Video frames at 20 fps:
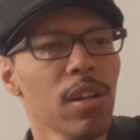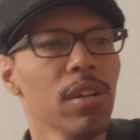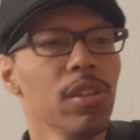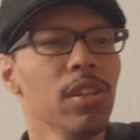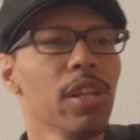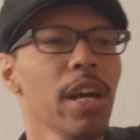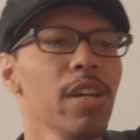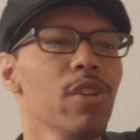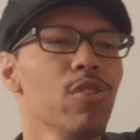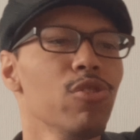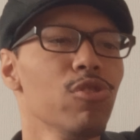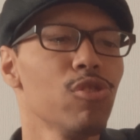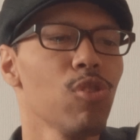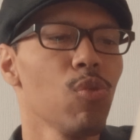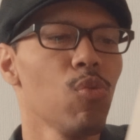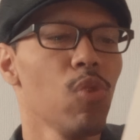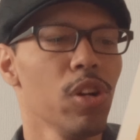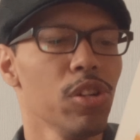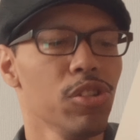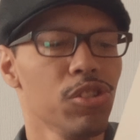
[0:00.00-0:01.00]
They use
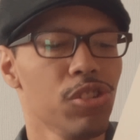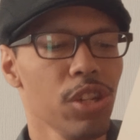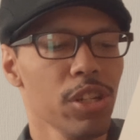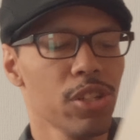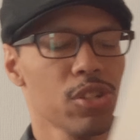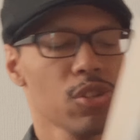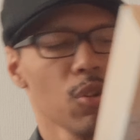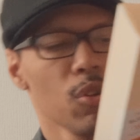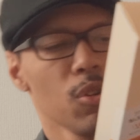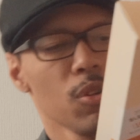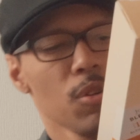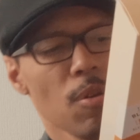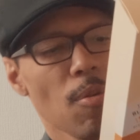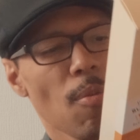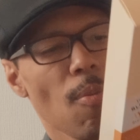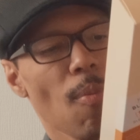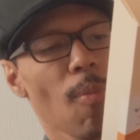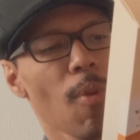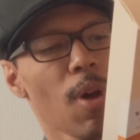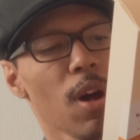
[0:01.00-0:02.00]
the word gentle
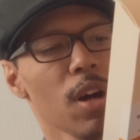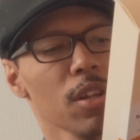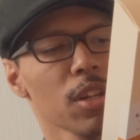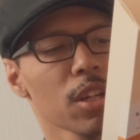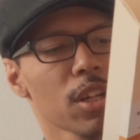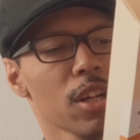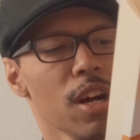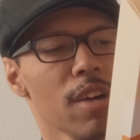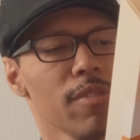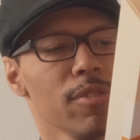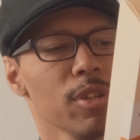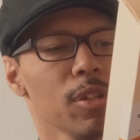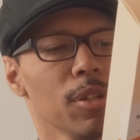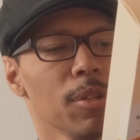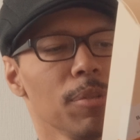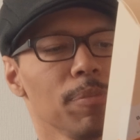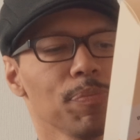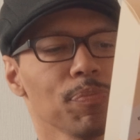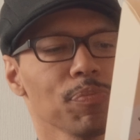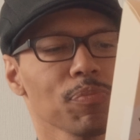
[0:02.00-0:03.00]
on the
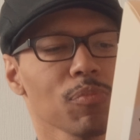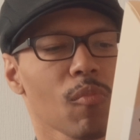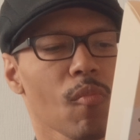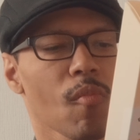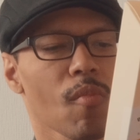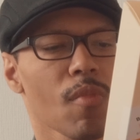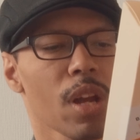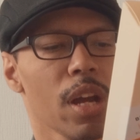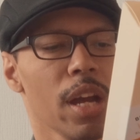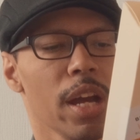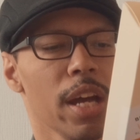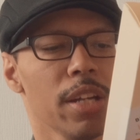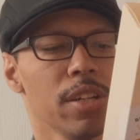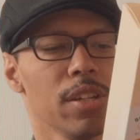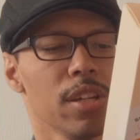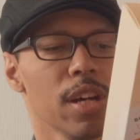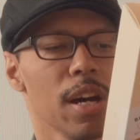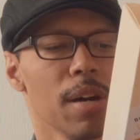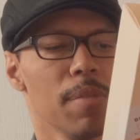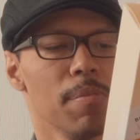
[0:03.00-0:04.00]
cover
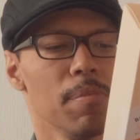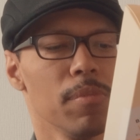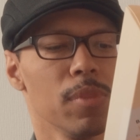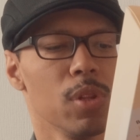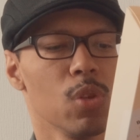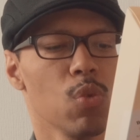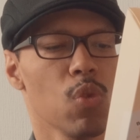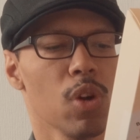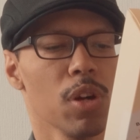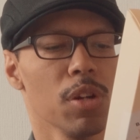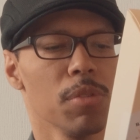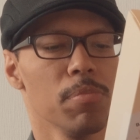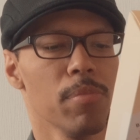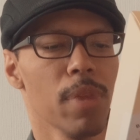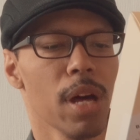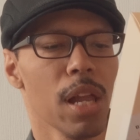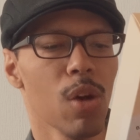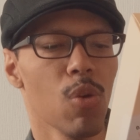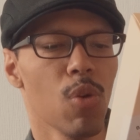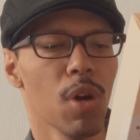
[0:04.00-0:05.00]
and the word
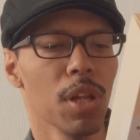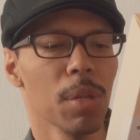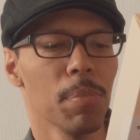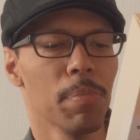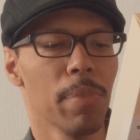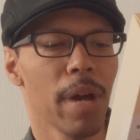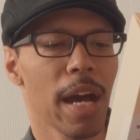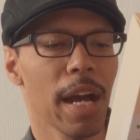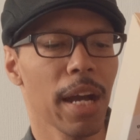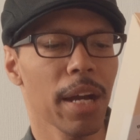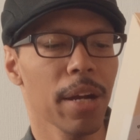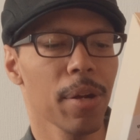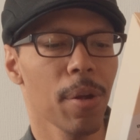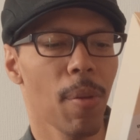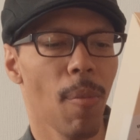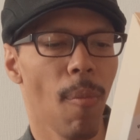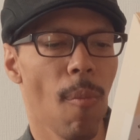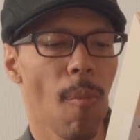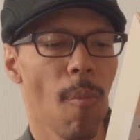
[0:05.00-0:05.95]
mellow on the back.